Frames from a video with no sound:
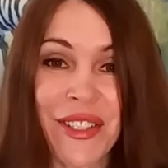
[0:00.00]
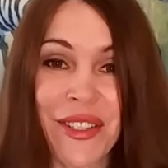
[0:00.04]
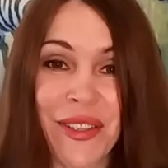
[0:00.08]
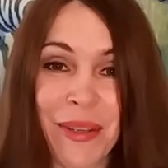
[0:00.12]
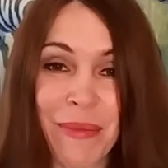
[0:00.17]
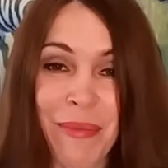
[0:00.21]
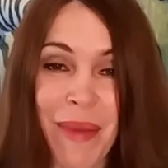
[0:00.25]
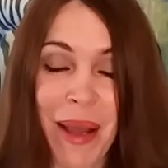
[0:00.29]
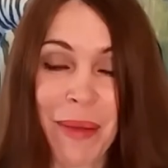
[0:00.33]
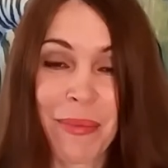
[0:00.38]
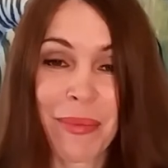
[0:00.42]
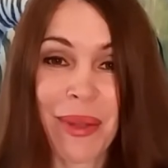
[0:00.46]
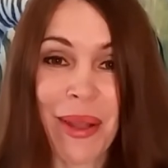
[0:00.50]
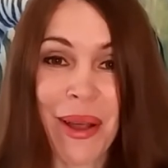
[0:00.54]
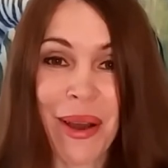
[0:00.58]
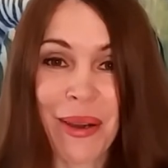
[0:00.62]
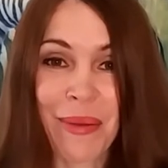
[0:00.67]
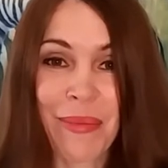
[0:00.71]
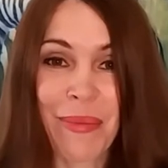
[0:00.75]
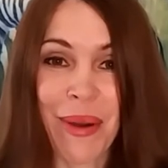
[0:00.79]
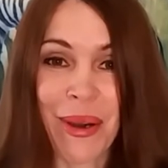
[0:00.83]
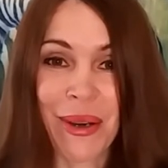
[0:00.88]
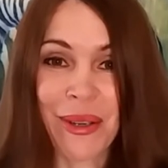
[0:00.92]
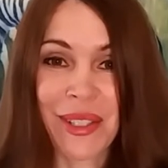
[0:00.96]
to in my blog
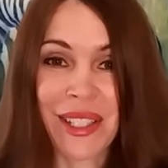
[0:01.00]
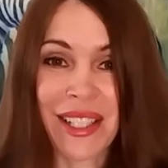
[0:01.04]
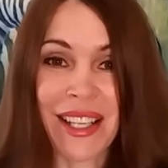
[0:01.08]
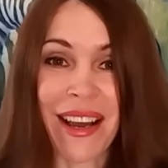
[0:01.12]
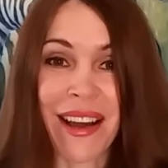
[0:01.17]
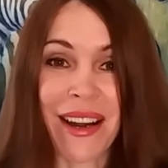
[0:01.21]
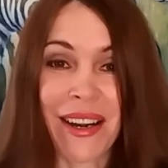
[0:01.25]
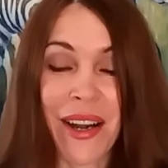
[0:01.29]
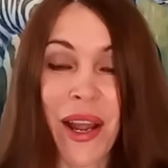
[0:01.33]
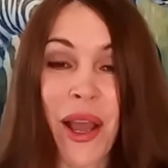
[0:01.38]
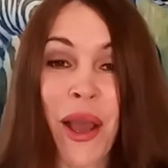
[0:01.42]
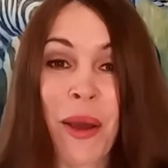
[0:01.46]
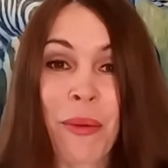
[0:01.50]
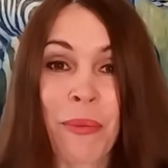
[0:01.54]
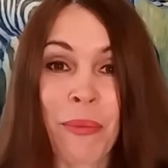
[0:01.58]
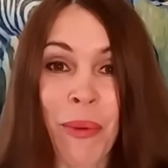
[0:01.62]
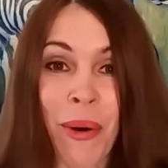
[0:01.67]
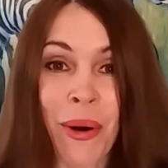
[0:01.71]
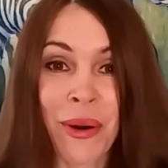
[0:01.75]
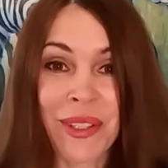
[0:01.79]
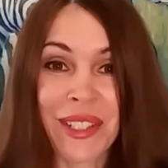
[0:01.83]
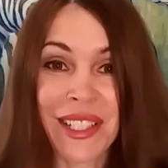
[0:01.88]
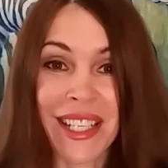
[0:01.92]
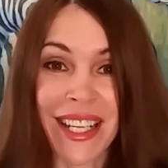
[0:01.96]
post are
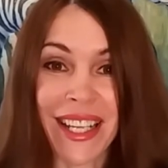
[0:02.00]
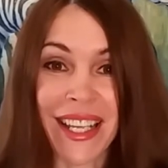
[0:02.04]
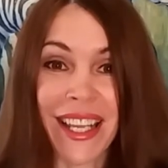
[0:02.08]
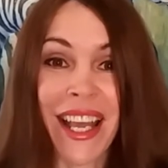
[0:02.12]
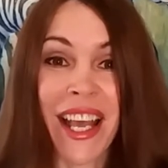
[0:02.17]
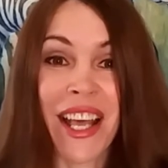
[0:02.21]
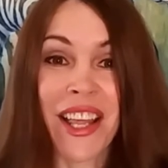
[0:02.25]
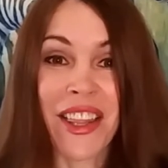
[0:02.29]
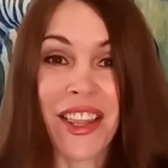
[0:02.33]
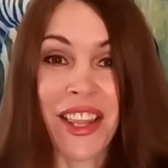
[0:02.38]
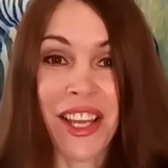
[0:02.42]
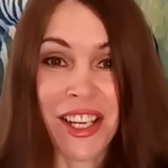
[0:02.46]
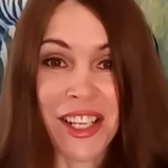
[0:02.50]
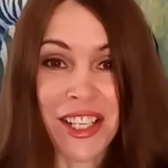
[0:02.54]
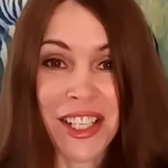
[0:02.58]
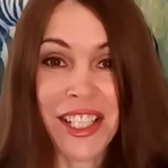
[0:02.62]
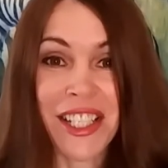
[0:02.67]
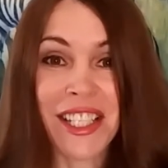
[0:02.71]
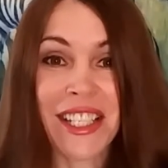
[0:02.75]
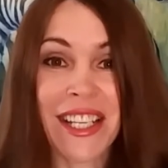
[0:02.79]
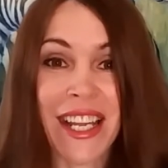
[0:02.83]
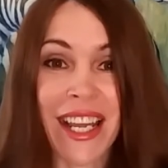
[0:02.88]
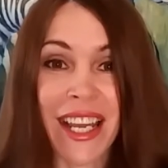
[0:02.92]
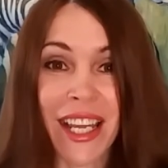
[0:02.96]
Maundy
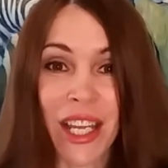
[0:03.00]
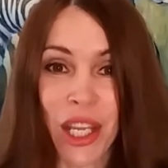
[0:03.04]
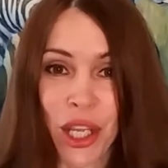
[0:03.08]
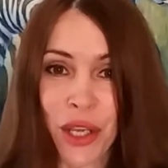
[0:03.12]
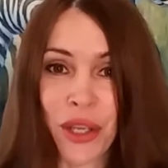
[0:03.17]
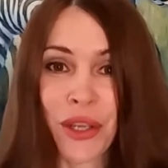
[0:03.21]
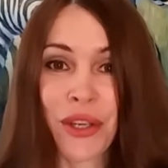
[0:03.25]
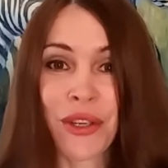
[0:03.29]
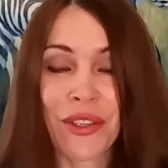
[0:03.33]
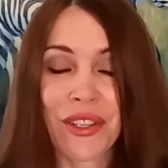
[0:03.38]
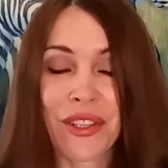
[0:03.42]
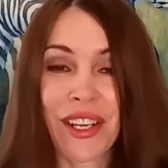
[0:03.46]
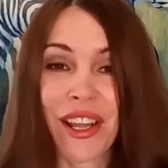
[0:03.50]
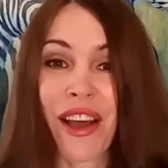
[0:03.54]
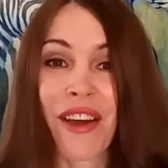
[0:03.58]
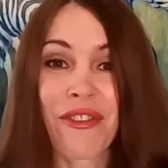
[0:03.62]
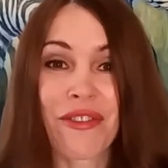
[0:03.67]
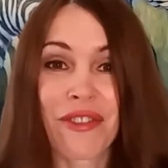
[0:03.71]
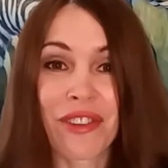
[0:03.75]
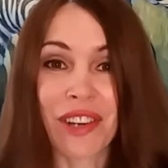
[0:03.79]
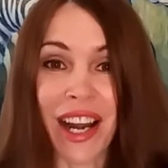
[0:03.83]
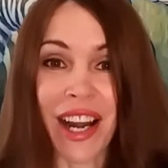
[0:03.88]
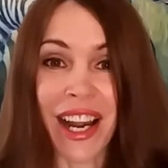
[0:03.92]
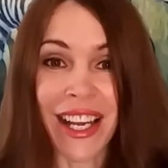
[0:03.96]
Thursday, Good
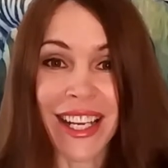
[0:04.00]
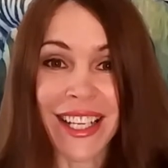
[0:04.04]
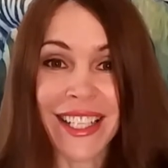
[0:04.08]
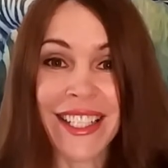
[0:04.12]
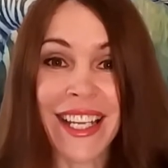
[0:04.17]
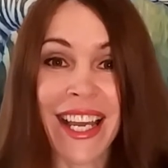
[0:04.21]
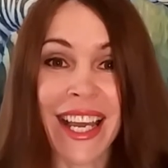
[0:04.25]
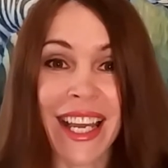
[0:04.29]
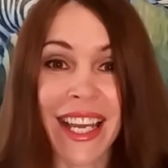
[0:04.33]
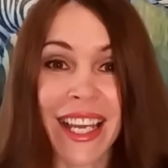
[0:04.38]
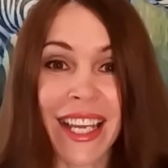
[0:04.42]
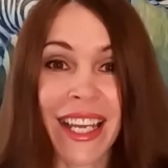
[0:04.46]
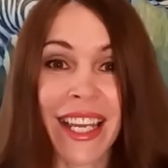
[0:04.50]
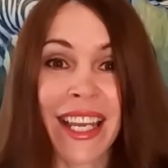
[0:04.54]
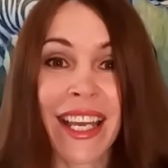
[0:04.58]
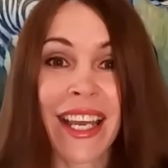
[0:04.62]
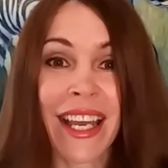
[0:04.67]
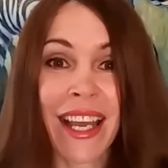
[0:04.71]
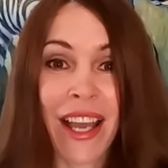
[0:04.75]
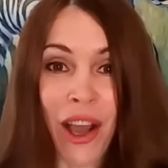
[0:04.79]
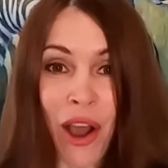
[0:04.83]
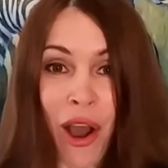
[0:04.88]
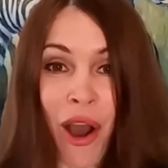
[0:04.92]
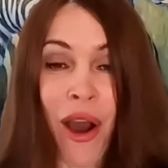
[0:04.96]
Friday,
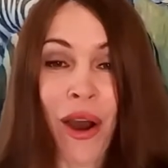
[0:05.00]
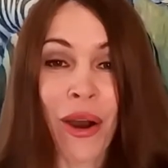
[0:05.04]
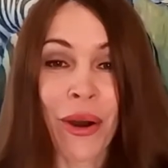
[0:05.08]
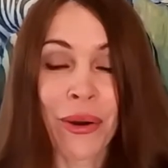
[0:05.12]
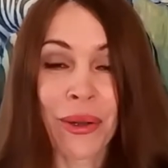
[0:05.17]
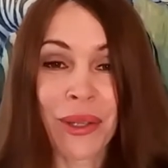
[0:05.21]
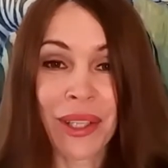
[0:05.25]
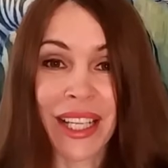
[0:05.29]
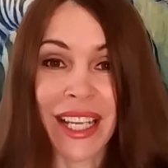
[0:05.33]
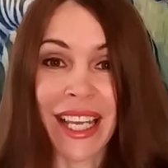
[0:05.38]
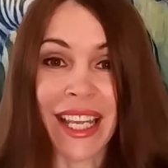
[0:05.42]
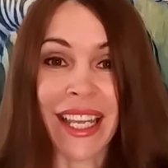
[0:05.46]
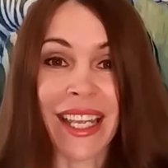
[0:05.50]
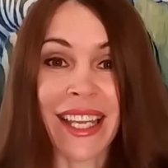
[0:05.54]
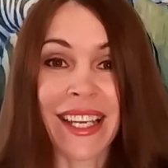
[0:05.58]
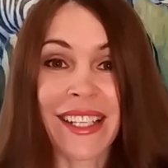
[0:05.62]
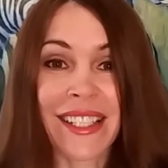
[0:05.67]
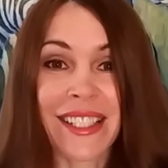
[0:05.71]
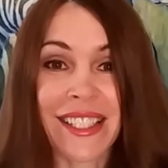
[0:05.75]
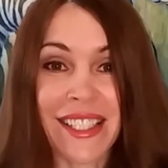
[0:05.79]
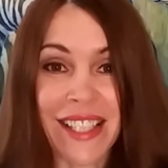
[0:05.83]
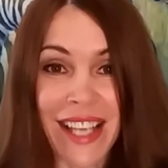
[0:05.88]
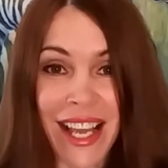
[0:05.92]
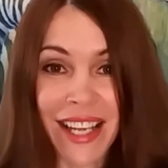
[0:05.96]
Holy
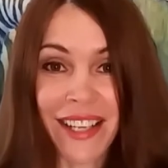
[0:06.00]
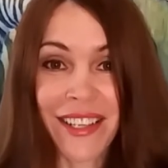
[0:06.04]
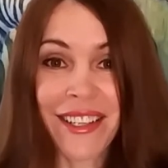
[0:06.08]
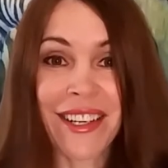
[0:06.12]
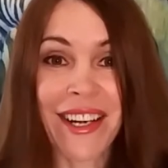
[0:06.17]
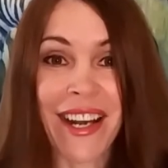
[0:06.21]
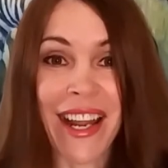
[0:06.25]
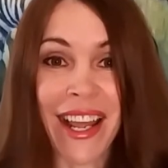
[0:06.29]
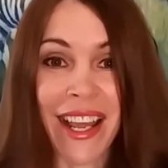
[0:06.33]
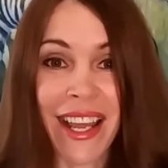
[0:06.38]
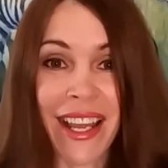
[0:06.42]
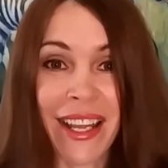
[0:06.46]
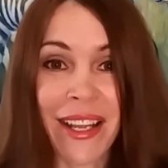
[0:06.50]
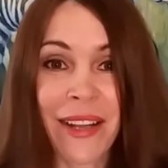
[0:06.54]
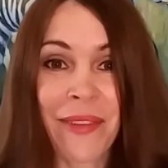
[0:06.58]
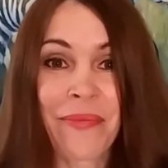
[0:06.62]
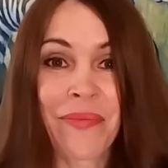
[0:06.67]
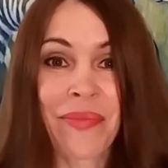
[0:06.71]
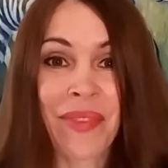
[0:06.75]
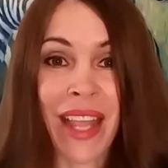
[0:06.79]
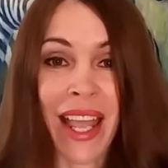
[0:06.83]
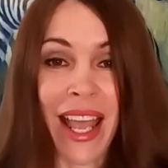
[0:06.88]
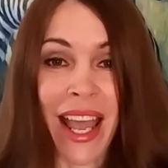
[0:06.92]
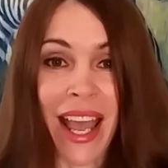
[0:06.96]
Saturday,
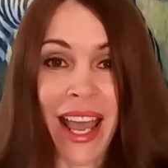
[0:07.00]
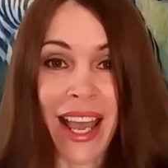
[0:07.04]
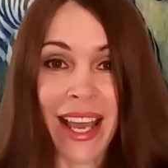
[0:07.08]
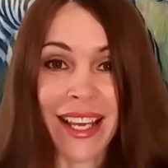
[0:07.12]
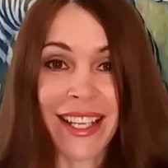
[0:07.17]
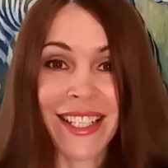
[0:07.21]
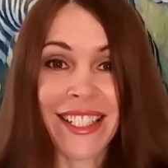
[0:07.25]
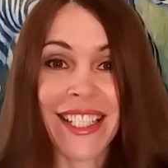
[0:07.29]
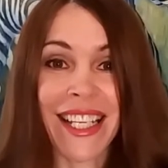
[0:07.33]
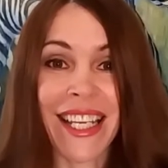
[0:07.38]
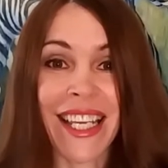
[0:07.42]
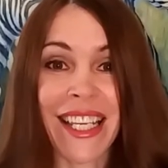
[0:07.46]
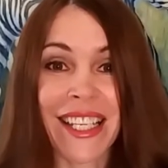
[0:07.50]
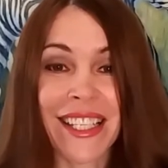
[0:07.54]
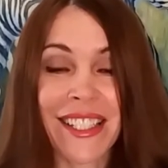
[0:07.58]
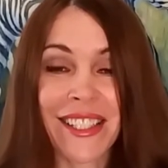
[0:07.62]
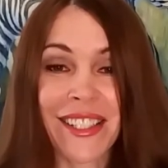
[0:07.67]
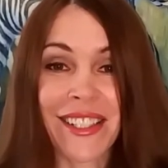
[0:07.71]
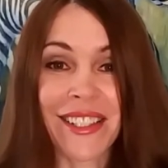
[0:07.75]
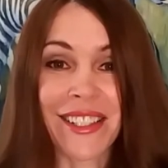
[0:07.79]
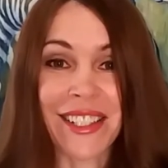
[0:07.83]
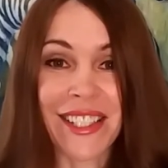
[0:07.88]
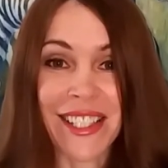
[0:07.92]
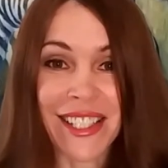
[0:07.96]
and
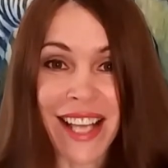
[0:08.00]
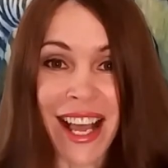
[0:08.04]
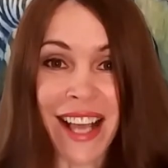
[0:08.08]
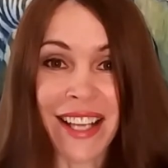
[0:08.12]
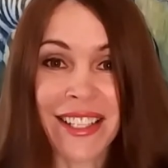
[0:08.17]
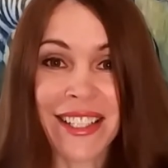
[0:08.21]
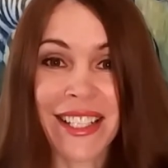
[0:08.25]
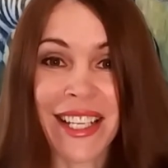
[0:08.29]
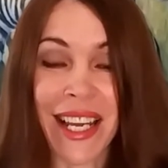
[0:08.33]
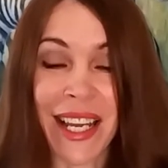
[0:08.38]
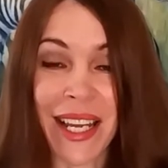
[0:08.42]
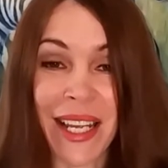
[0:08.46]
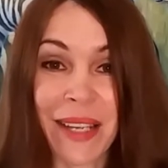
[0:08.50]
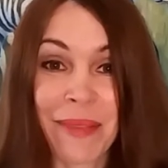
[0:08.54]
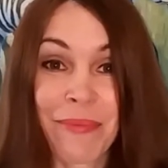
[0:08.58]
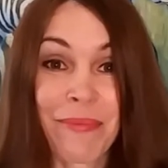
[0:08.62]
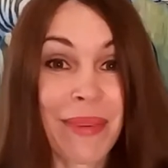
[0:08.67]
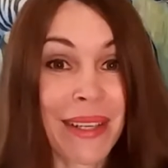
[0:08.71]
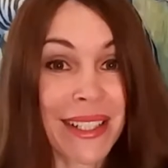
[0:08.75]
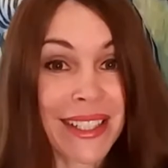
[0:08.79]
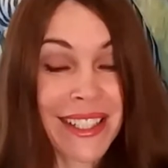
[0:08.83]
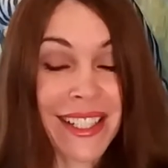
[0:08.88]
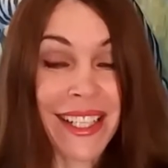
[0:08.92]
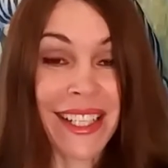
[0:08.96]
Easter Sunday.
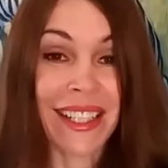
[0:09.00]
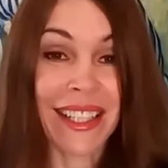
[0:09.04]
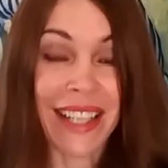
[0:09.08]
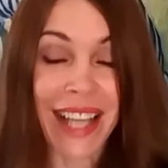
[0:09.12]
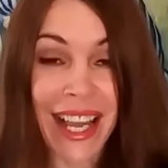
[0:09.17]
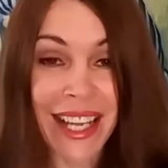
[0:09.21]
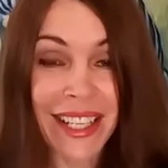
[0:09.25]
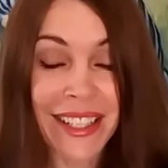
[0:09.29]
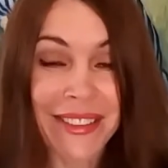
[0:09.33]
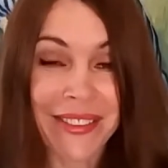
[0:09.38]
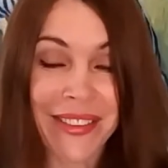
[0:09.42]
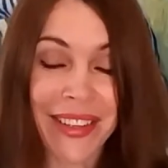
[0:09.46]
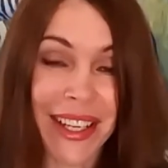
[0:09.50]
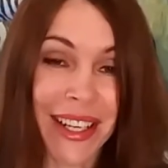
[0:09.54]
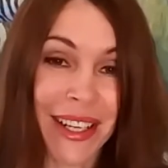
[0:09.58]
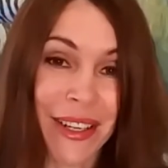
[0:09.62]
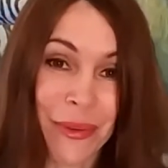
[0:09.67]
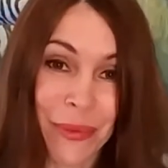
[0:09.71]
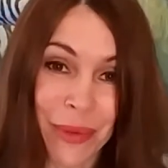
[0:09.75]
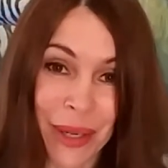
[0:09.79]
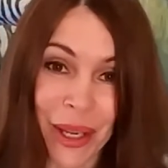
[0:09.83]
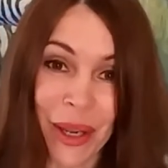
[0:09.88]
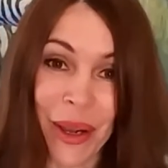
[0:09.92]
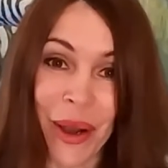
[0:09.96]
But in Latvian,
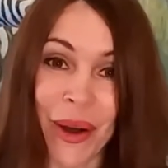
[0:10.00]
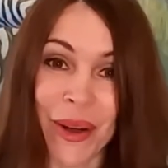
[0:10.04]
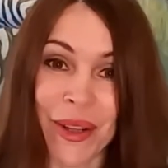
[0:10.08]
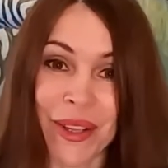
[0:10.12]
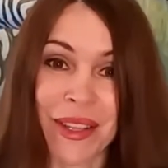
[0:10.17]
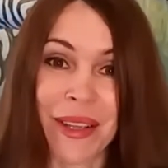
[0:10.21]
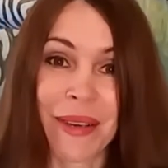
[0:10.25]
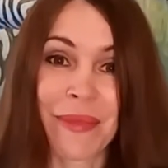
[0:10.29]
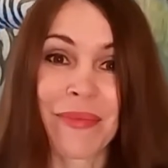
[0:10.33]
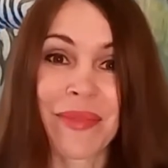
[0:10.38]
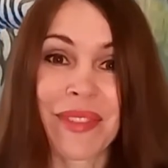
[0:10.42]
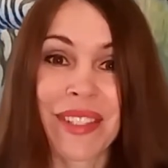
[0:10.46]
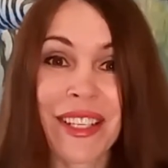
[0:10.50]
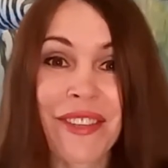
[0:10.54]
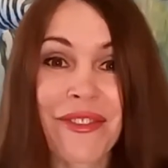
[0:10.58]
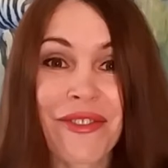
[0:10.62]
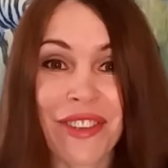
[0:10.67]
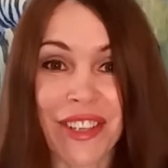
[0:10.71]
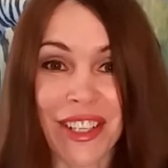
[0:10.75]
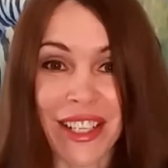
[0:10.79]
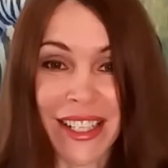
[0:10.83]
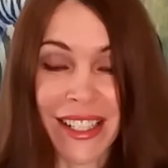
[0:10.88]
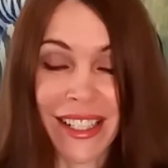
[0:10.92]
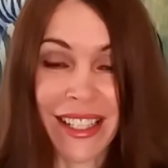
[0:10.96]
we call them
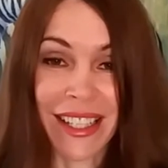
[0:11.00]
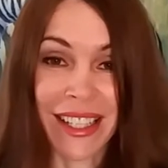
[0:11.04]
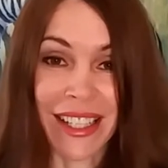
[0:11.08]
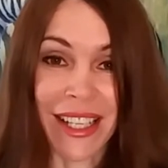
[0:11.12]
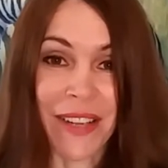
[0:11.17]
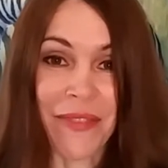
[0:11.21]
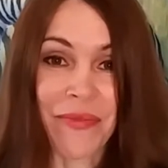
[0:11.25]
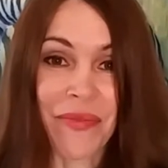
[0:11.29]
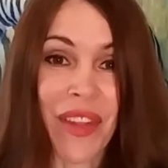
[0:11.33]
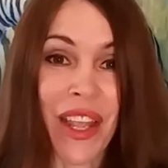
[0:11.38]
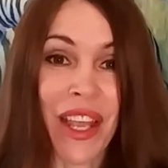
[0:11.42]
differently.